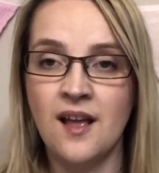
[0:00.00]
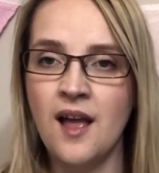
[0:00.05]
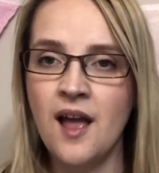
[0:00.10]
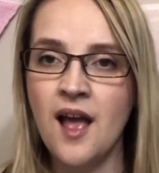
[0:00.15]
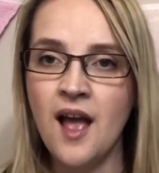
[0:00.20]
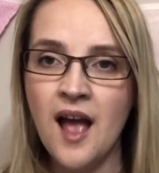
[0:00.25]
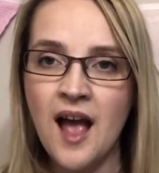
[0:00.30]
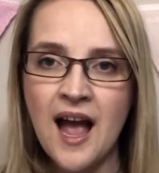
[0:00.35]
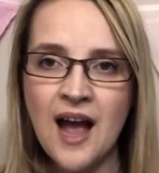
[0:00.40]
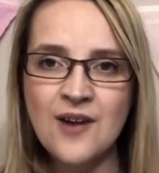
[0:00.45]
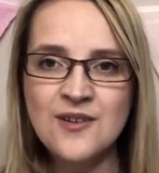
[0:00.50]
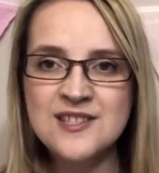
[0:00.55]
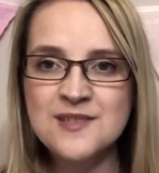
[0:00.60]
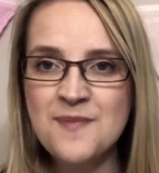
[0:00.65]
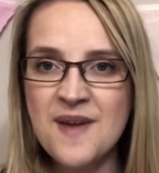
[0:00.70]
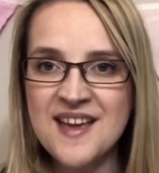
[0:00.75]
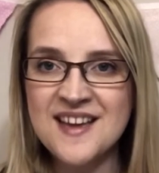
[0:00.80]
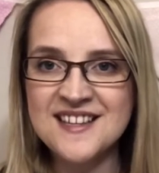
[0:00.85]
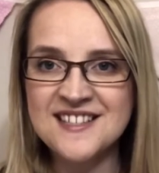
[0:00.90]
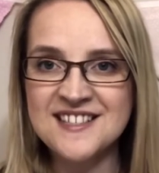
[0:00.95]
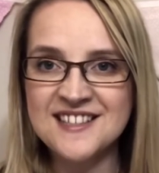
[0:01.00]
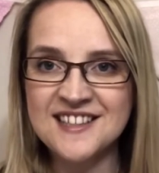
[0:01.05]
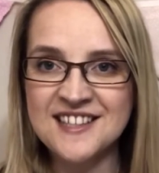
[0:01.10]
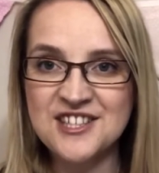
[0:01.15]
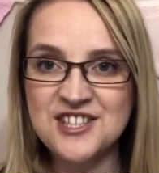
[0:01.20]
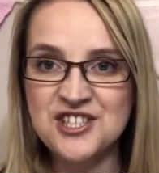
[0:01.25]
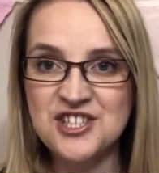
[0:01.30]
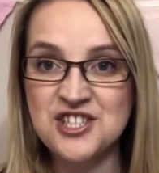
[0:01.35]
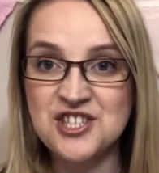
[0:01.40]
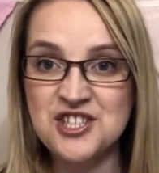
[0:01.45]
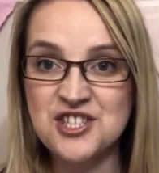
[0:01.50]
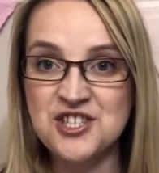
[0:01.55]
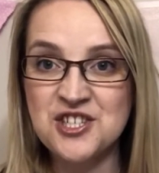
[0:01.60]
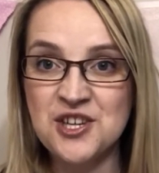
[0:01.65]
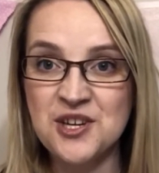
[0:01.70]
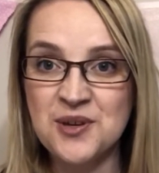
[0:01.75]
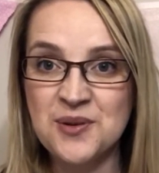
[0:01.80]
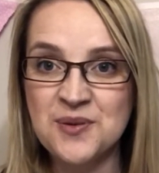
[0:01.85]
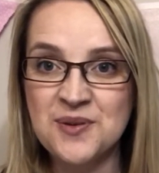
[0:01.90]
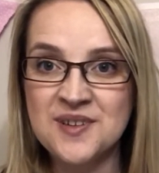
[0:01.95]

how to make a delicious stew,